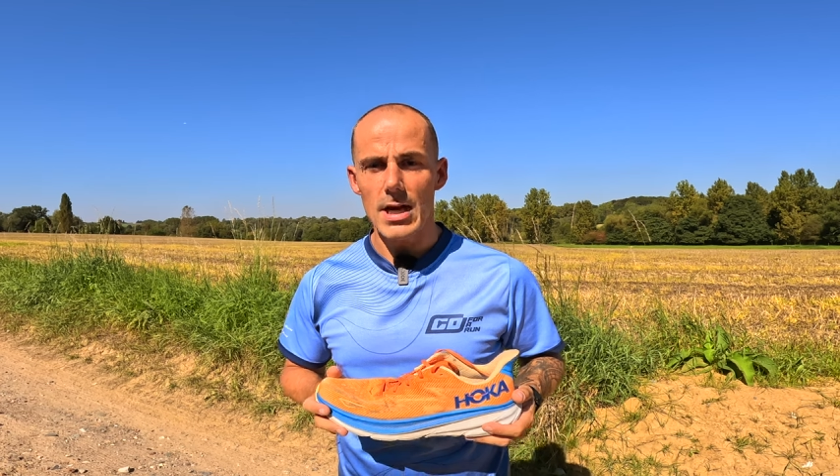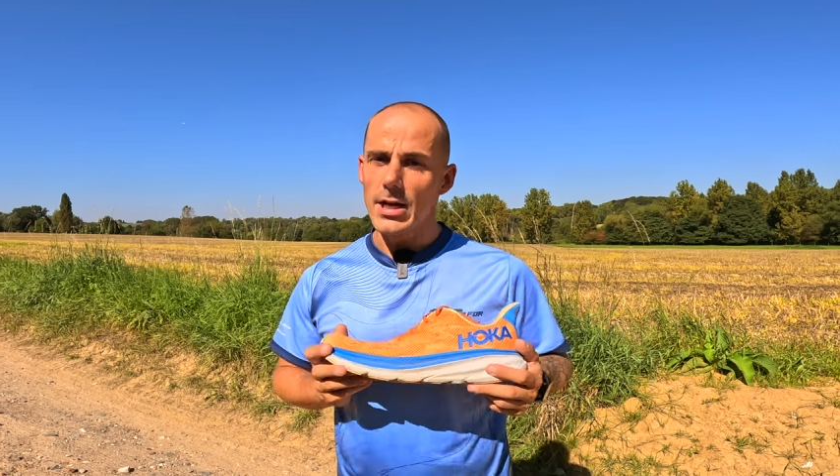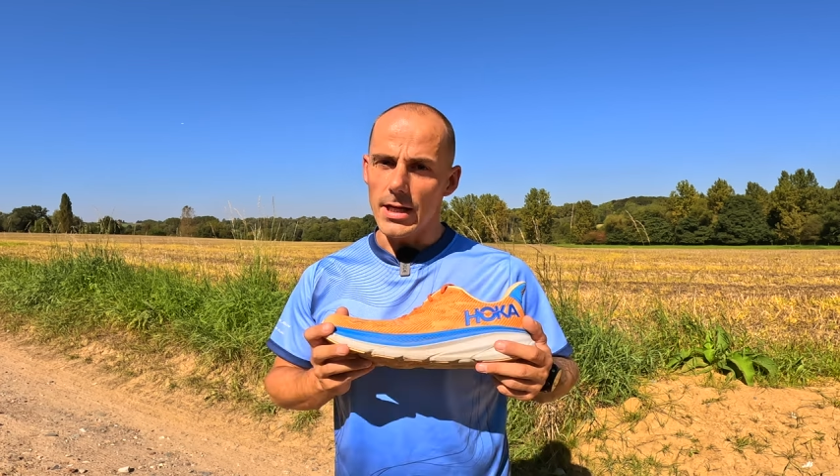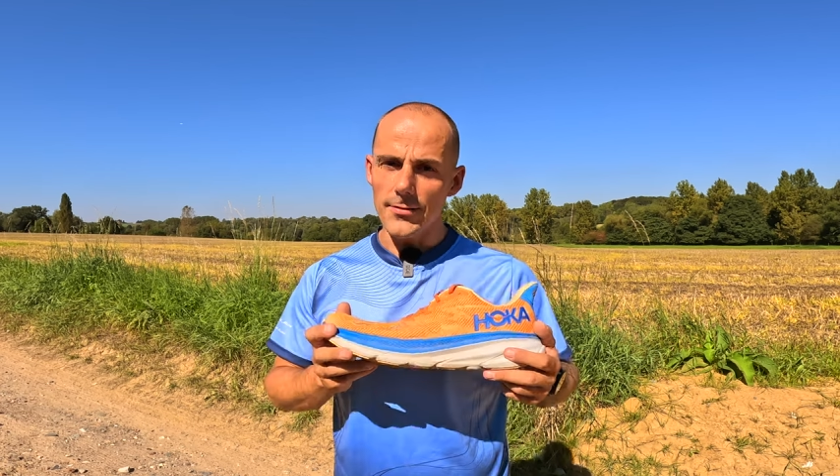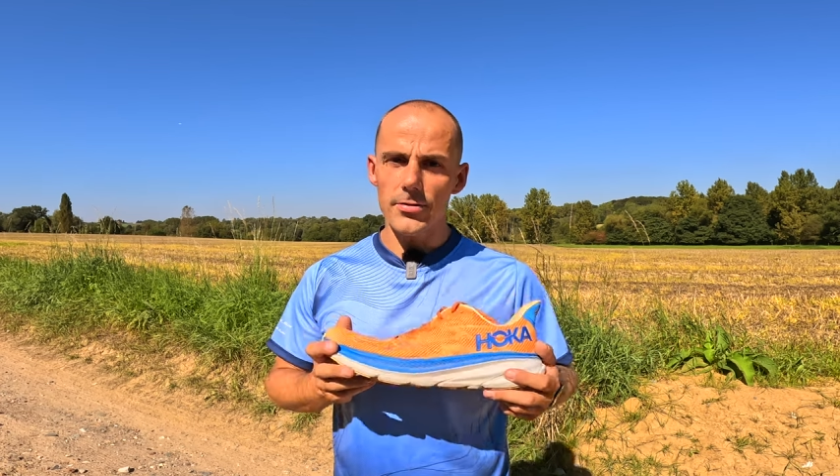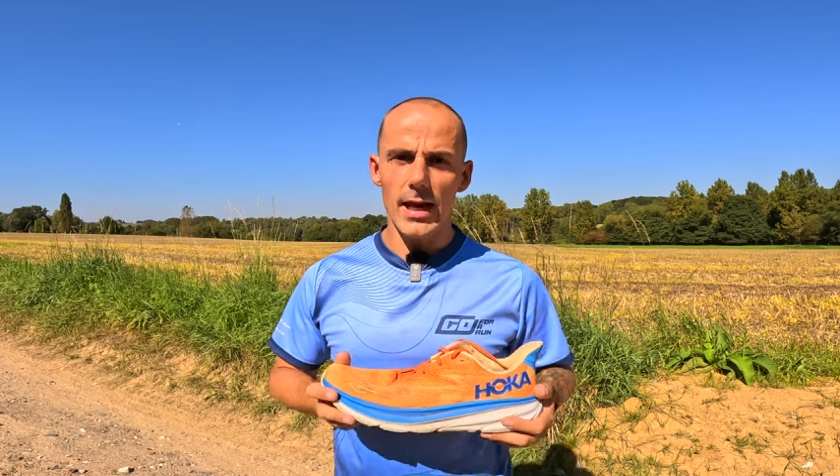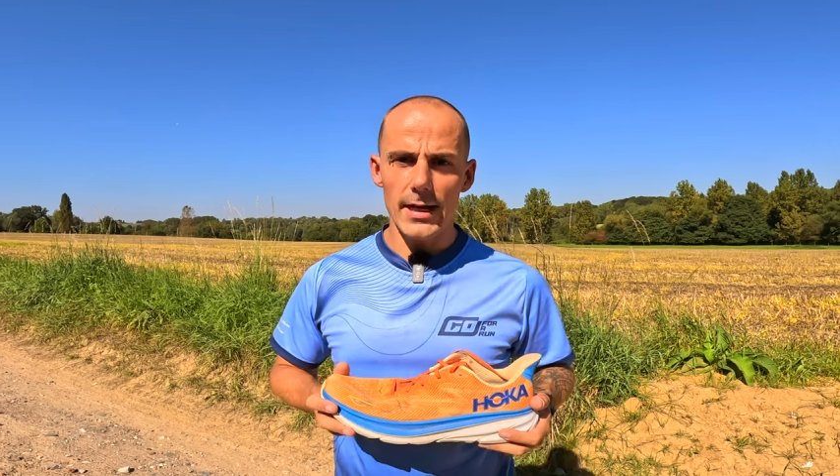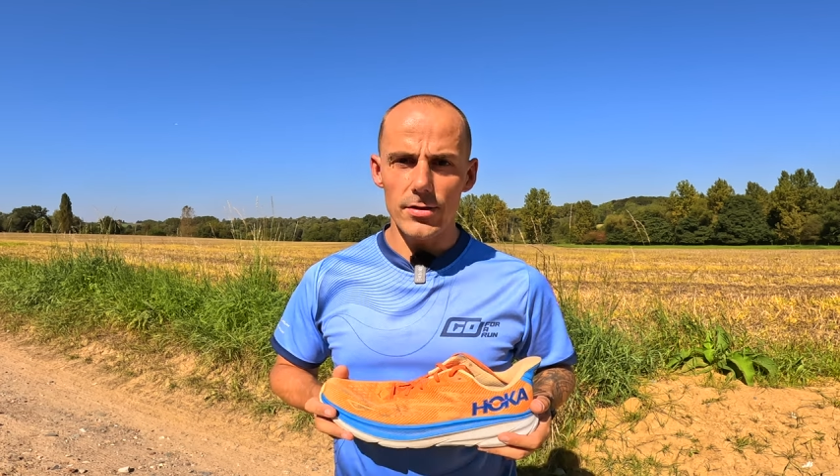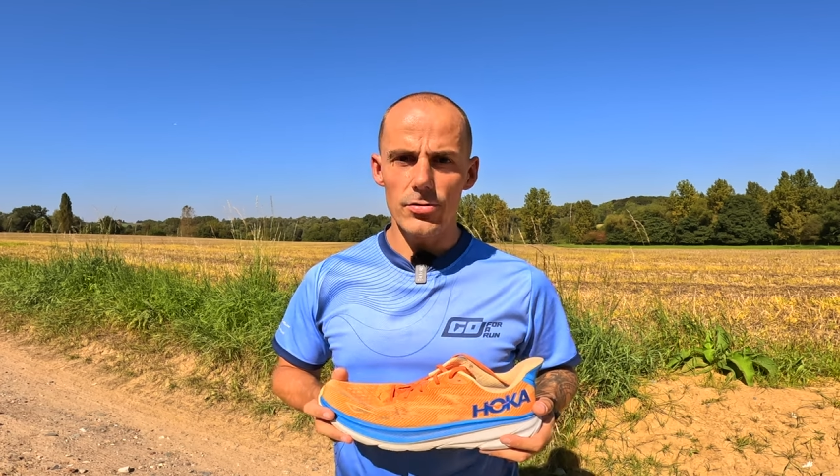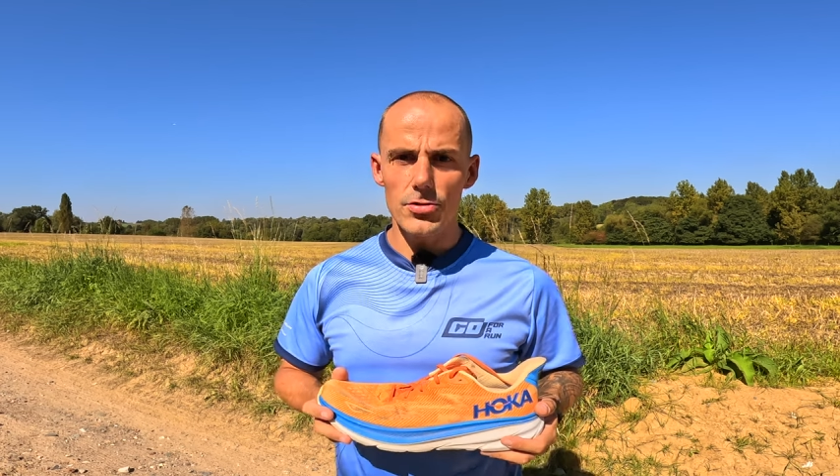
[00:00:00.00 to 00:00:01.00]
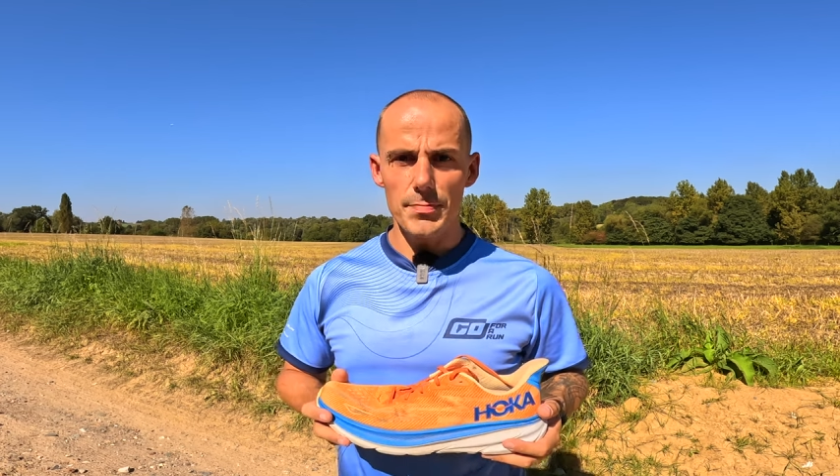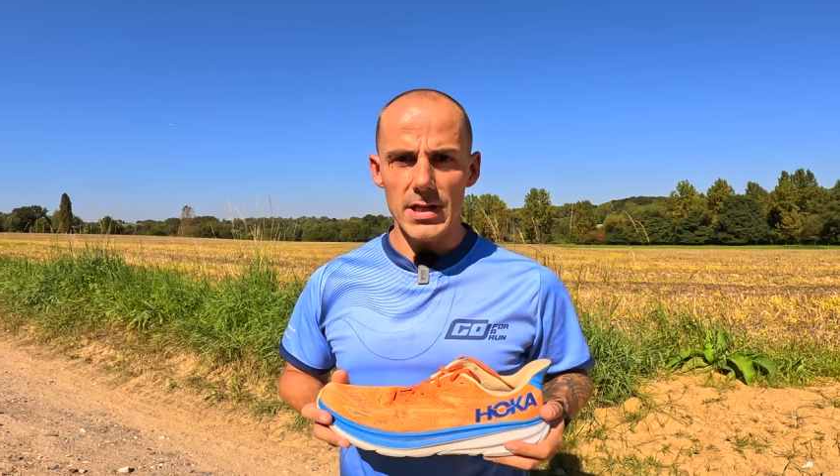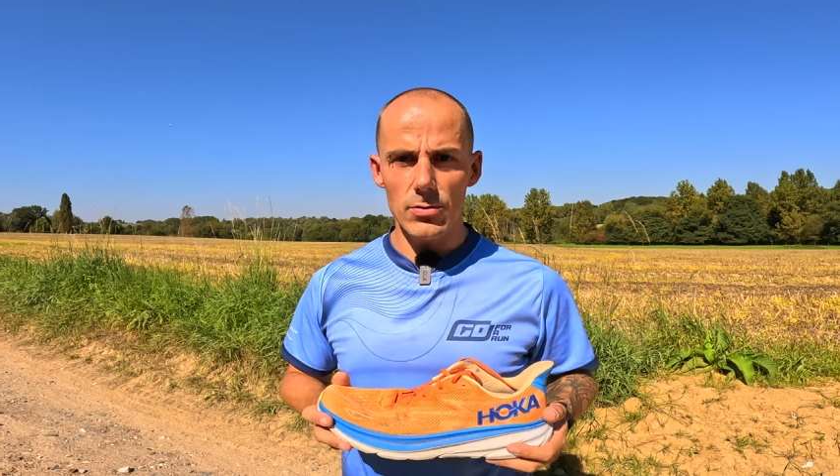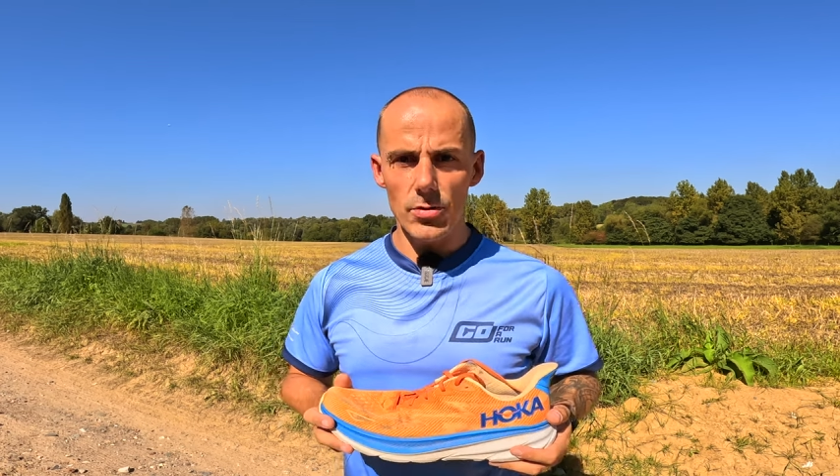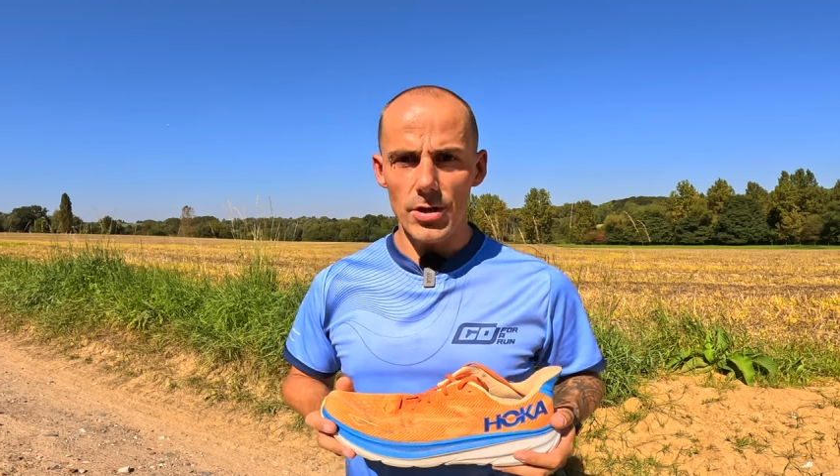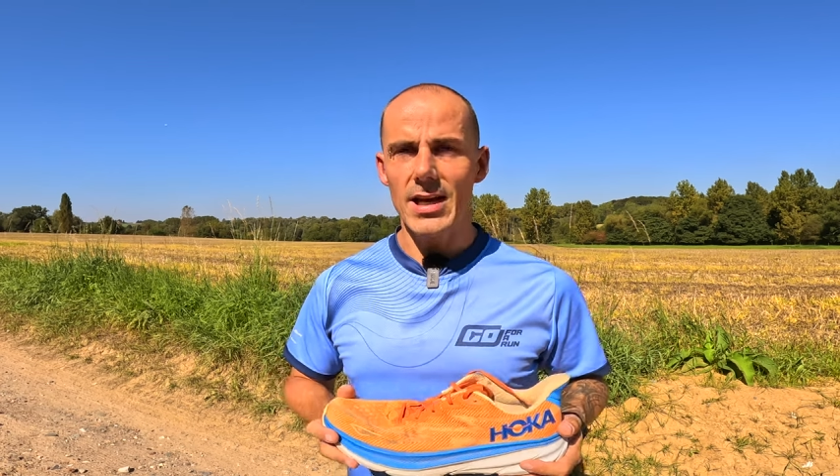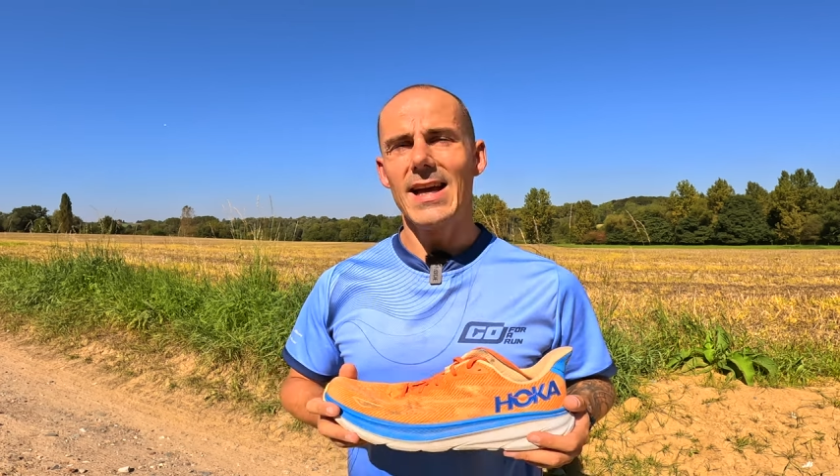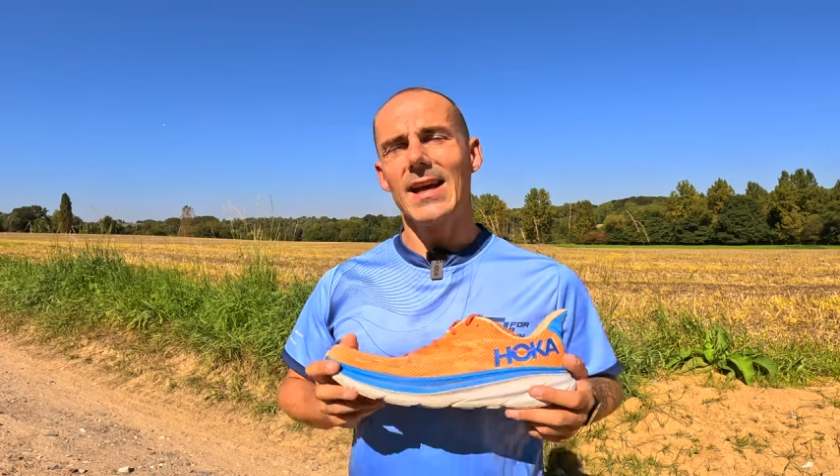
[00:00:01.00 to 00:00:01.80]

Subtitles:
If you like to do speed work,